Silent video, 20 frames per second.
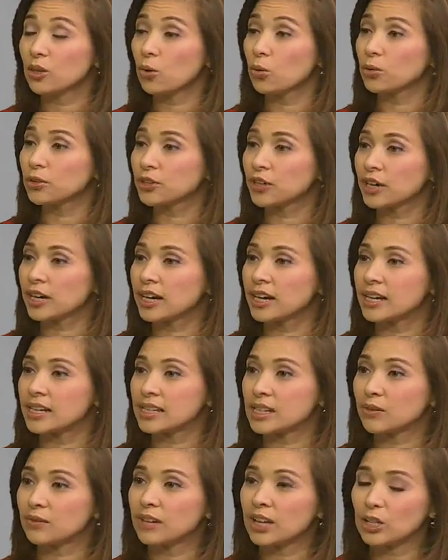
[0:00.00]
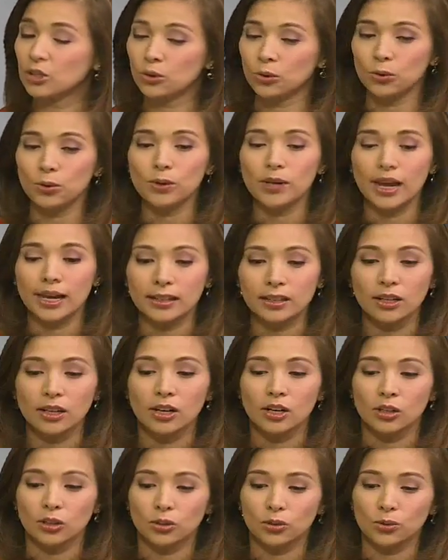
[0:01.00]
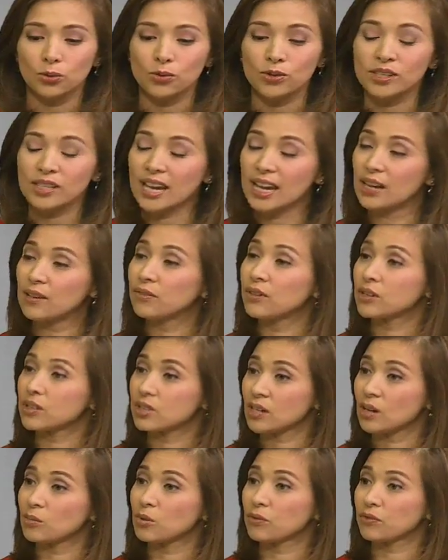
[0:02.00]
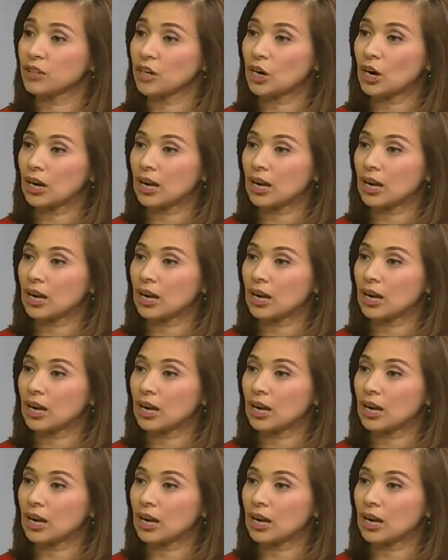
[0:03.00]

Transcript: the older kids, if they do get to save some of their